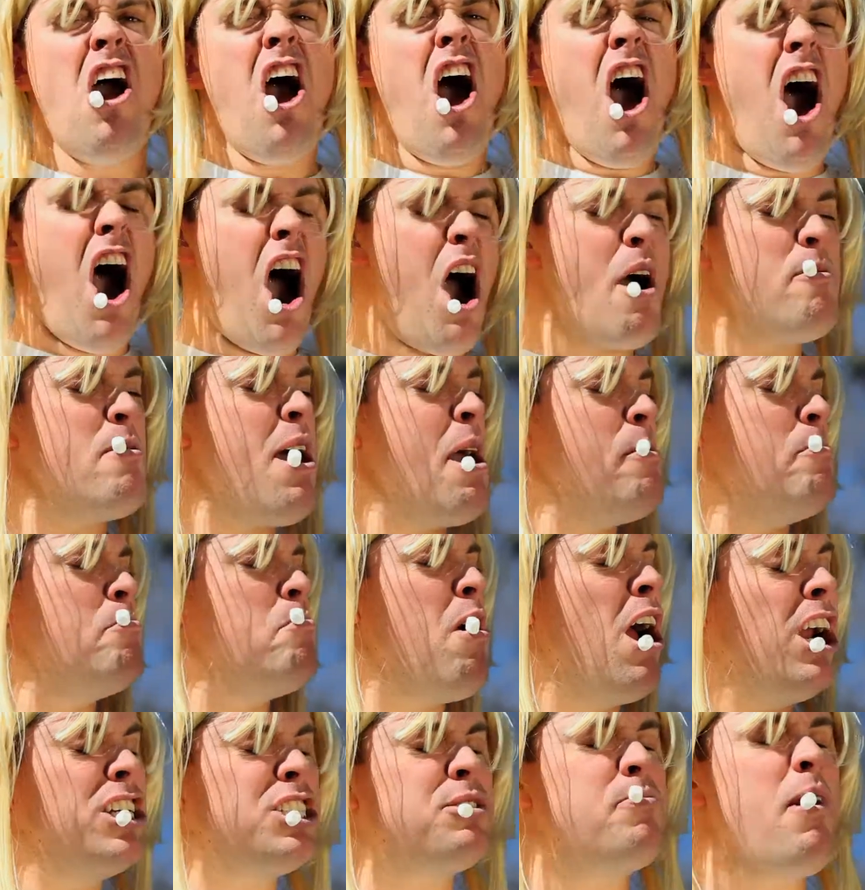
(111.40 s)
All my
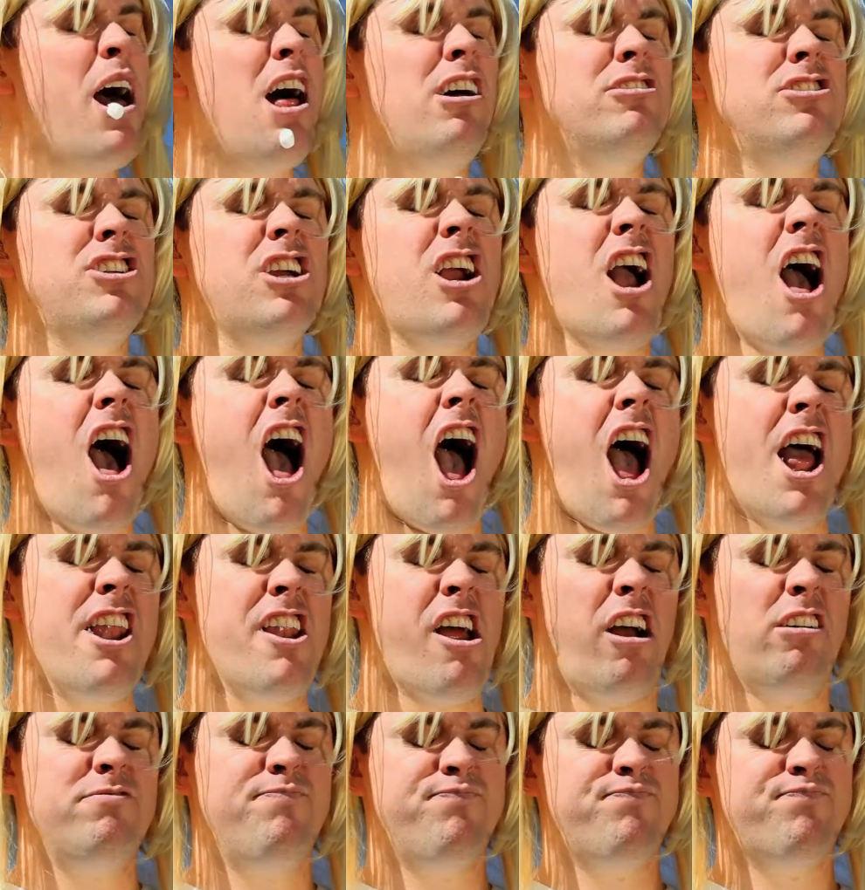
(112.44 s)
marshmallows are gone.
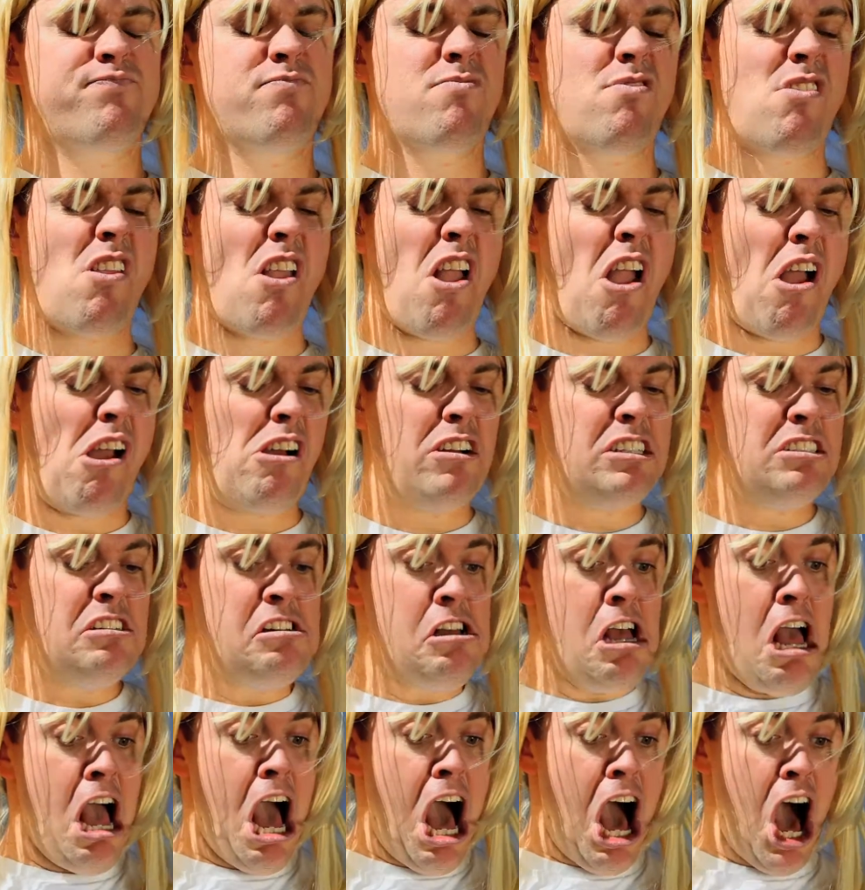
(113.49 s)

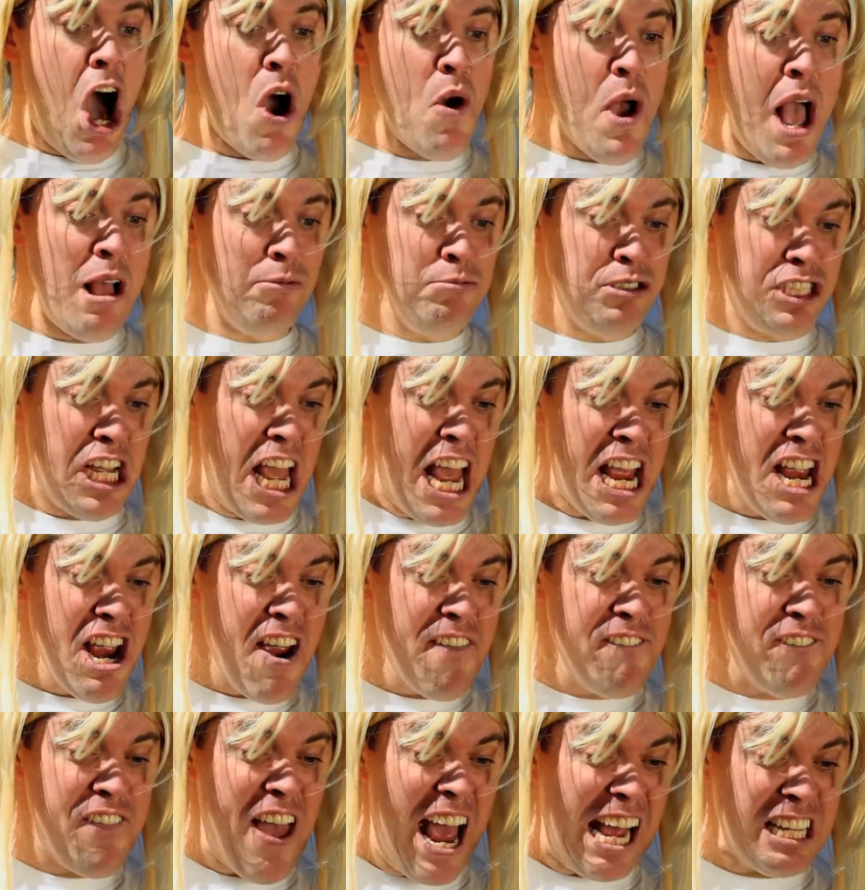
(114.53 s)
OMG, your
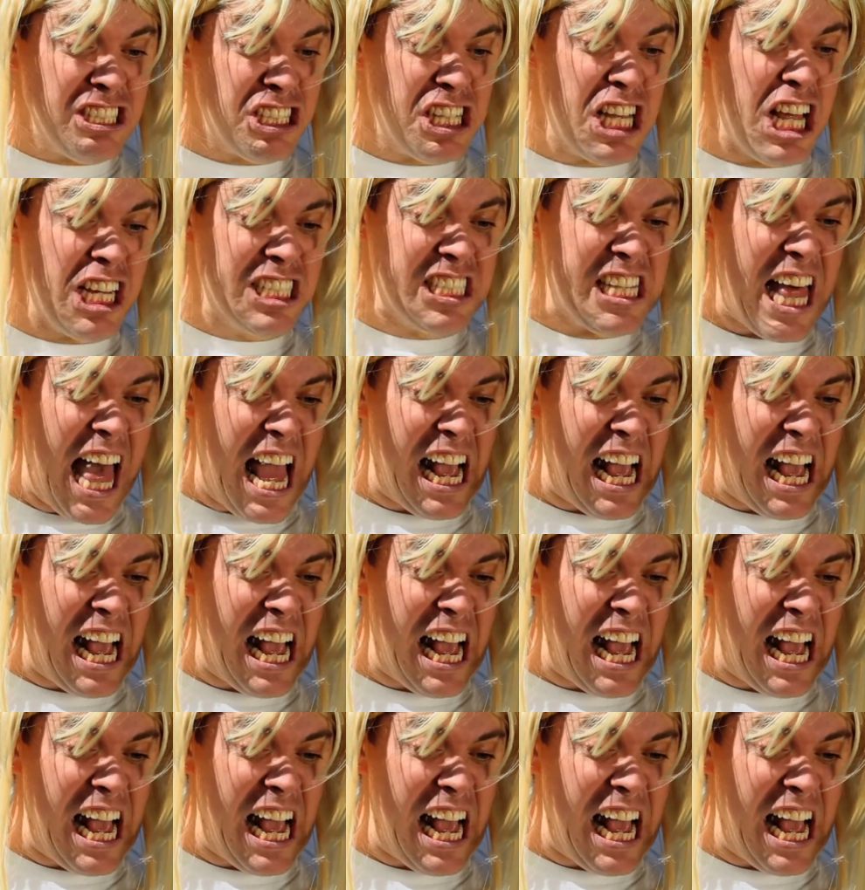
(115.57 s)
face looks like